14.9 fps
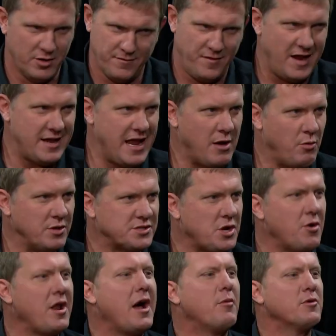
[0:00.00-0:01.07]
and find out what's
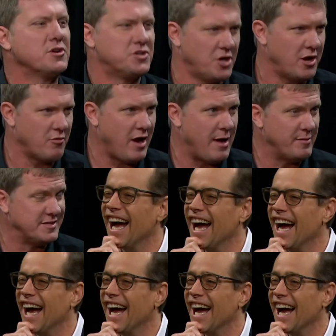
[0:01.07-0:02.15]
going on with Shawna Robinson.